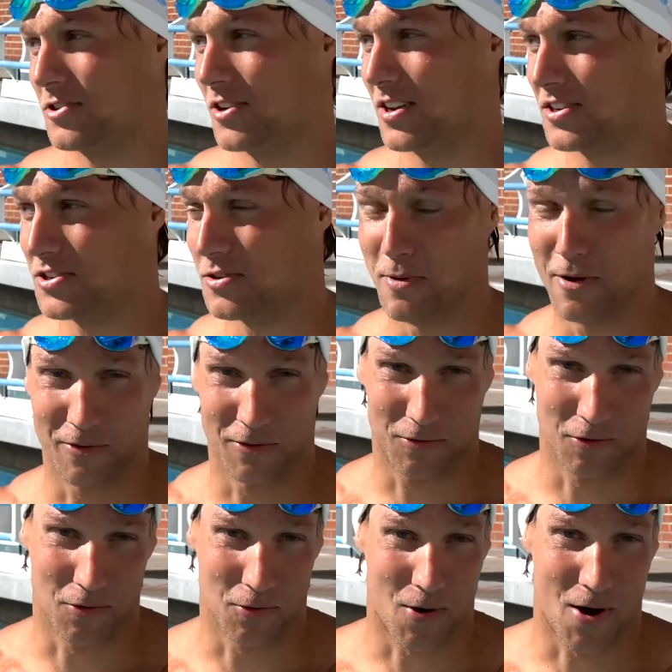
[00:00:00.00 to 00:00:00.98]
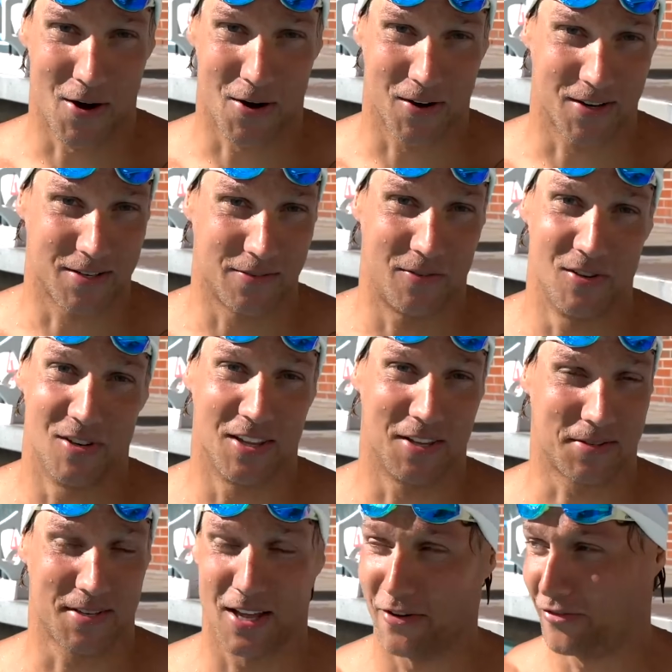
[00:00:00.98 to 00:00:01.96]
get you moving through the water, because if you do this
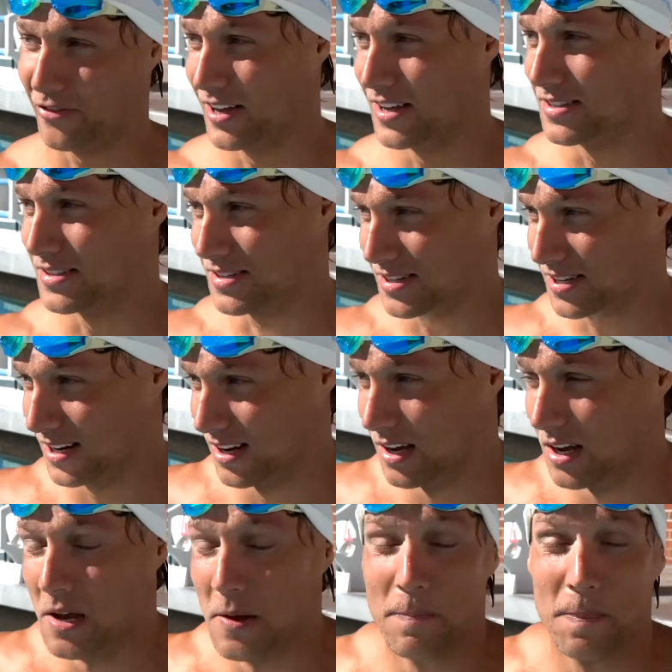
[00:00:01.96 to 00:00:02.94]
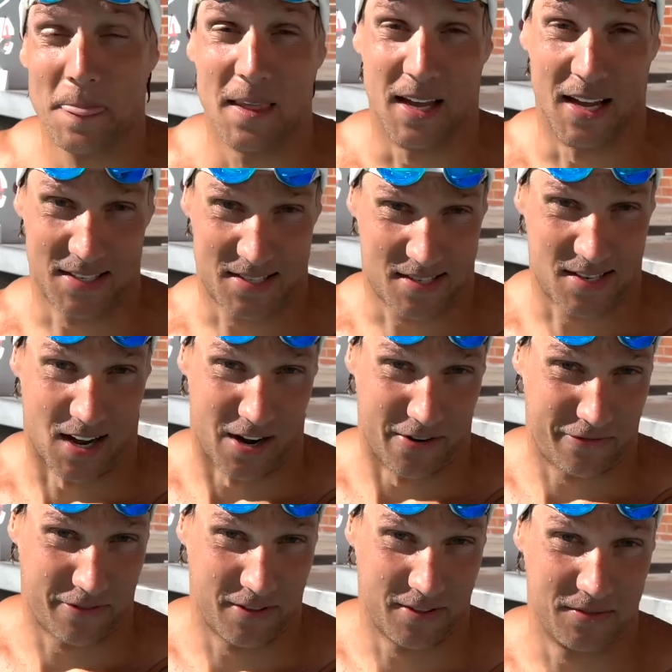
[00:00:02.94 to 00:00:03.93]
without fins, it's tough.
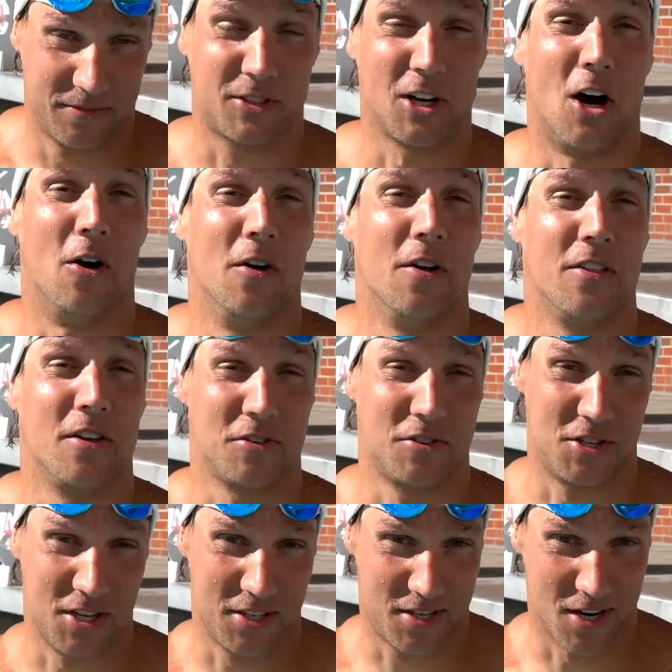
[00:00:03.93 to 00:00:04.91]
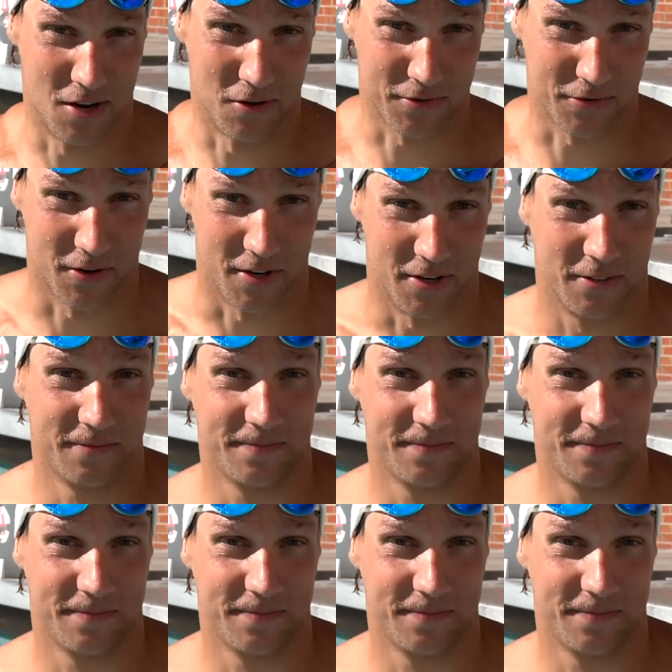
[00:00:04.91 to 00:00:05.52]
So there's GTOs for you.